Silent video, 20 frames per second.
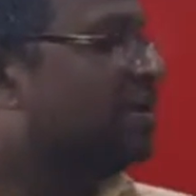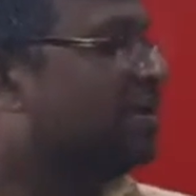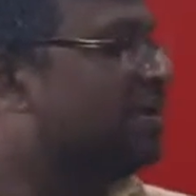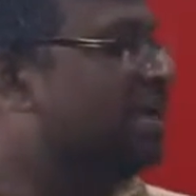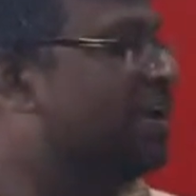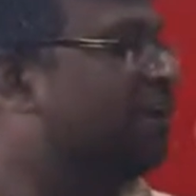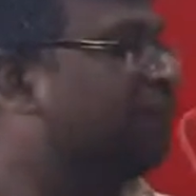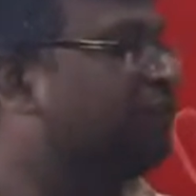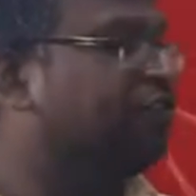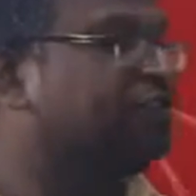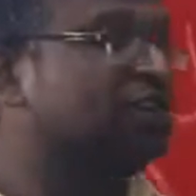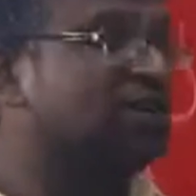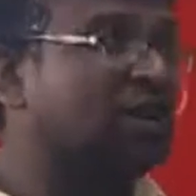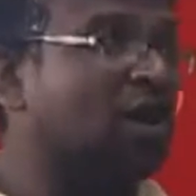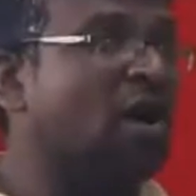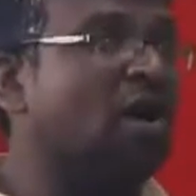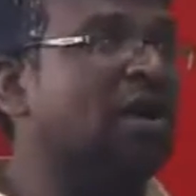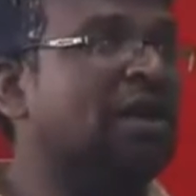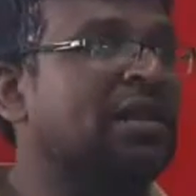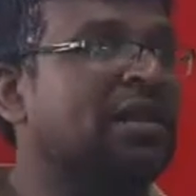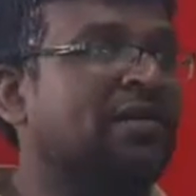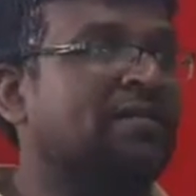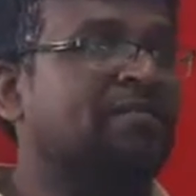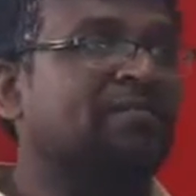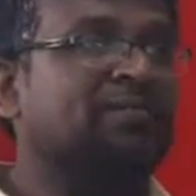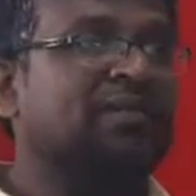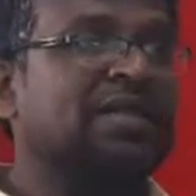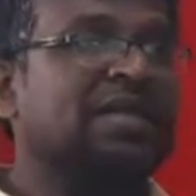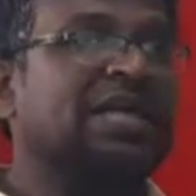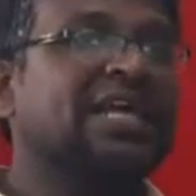If tall
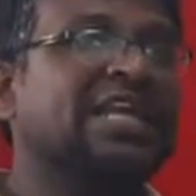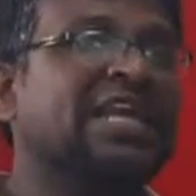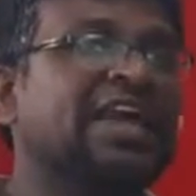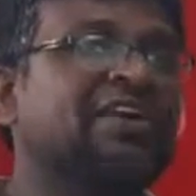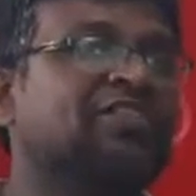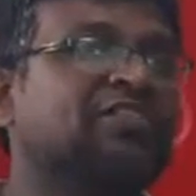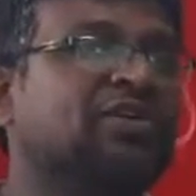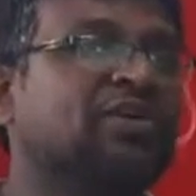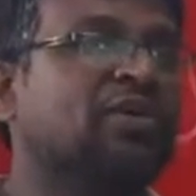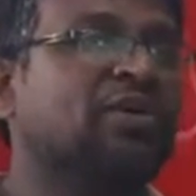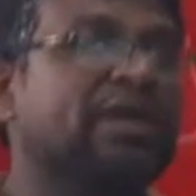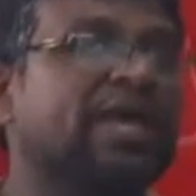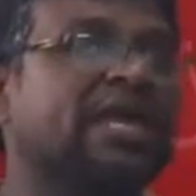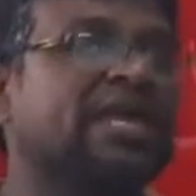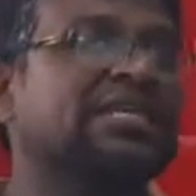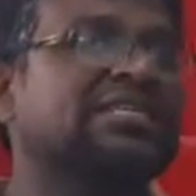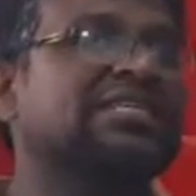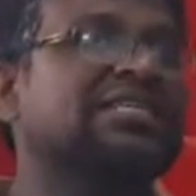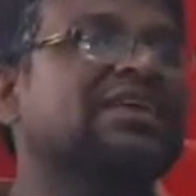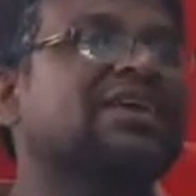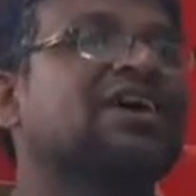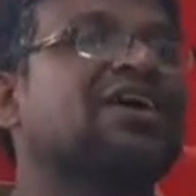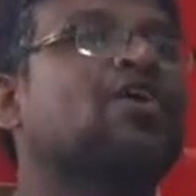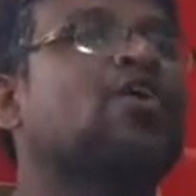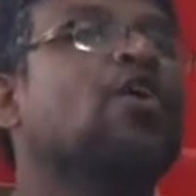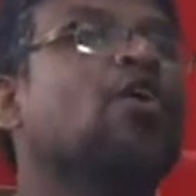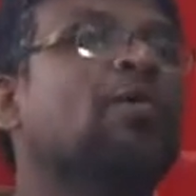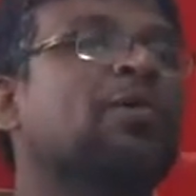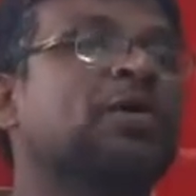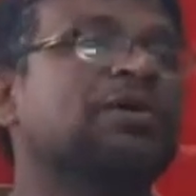in F2 is
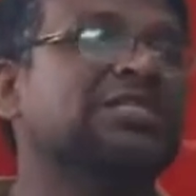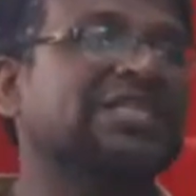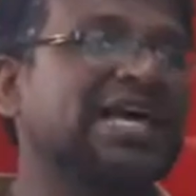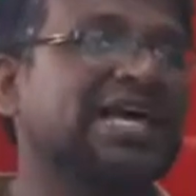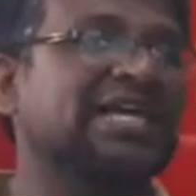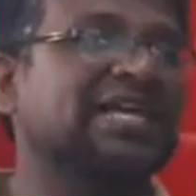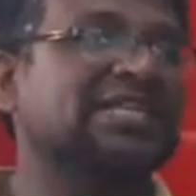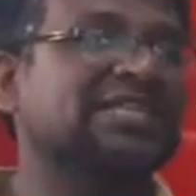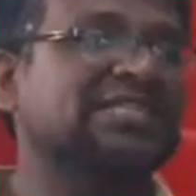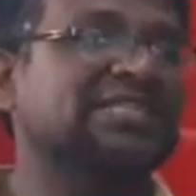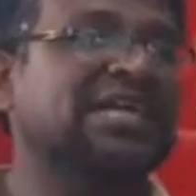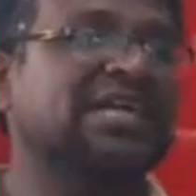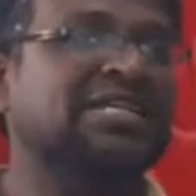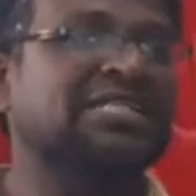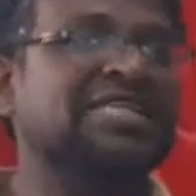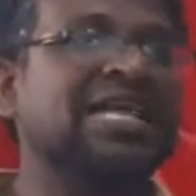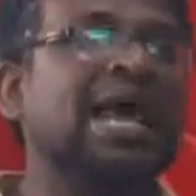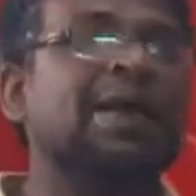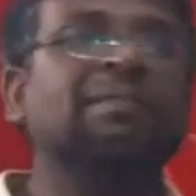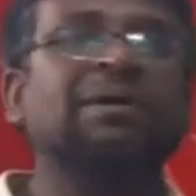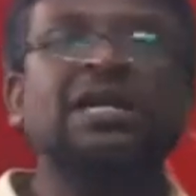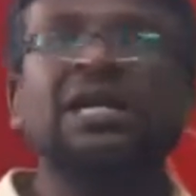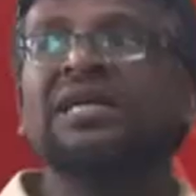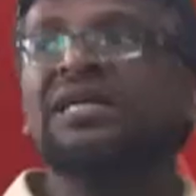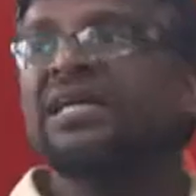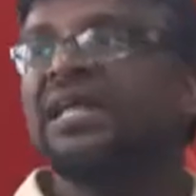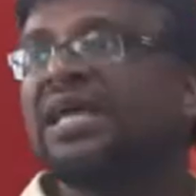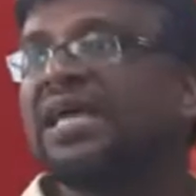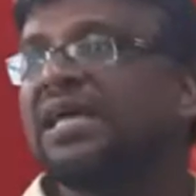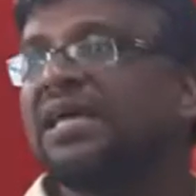homozygous, that is capital T,